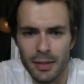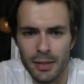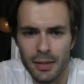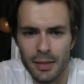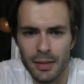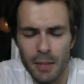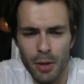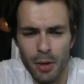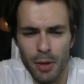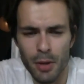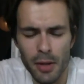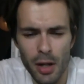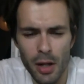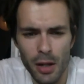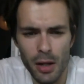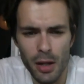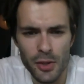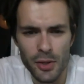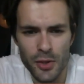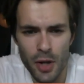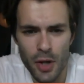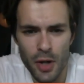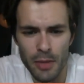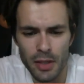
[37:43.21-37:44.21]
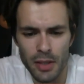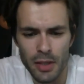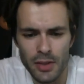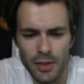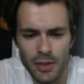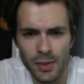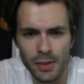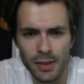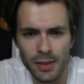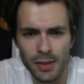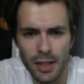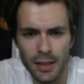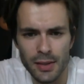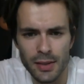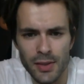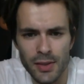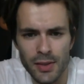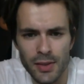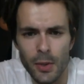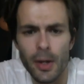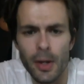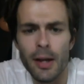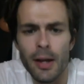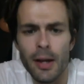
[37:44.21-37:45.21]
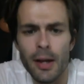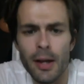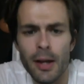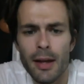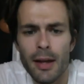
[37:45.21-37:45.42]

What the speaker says: They're probably all German, Sultan. So